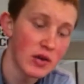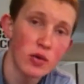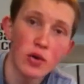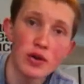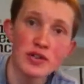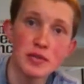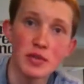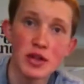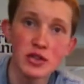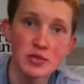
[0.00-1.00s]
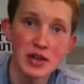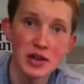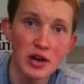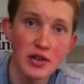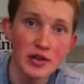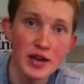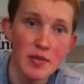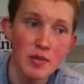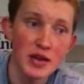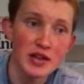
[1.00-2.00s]
or some lunch meat or other type
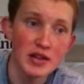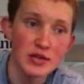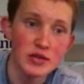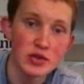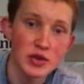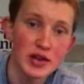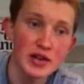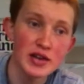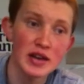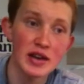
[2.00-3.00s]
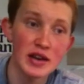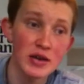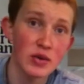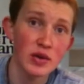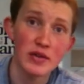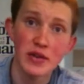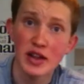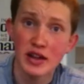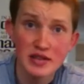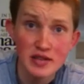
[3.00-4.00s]
of meat that you enjoy in it, or even
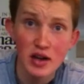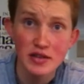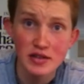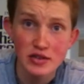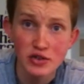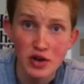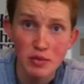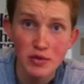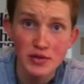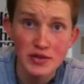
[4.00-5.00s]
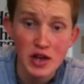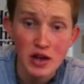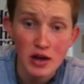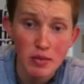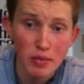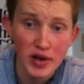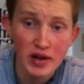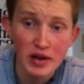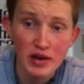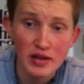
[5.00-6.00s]
like sausage crumbles.
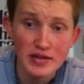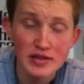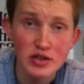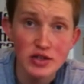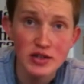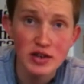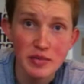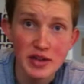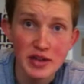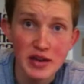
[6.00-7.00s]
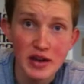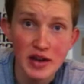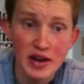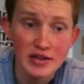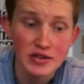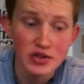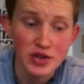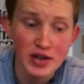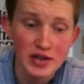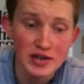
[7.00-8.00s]
But this is just be a nice
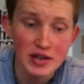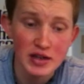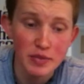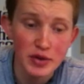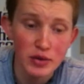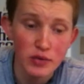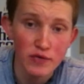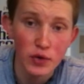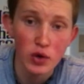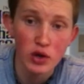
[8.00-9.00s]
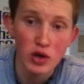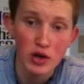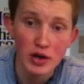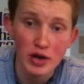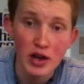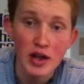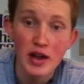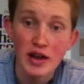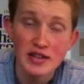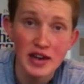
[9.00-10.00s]
trick to keep you full longer.
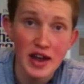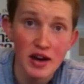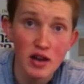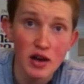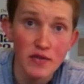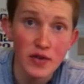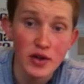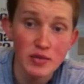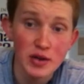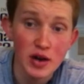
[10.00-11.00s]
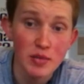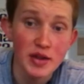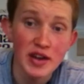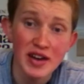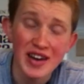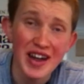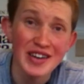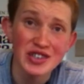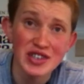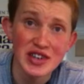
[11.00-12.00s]
It's going to add a lot of volume to your omelet, and it
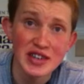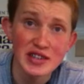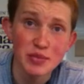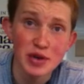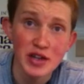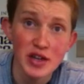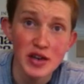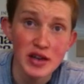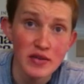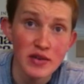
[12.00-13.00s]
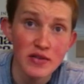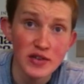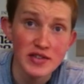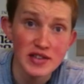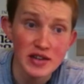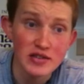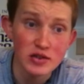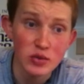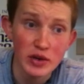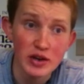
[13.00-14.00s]
actually tastes pretty good, even if it sounds a
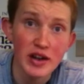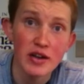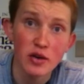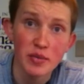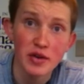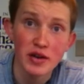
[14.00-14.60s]
little weird. I hope you'll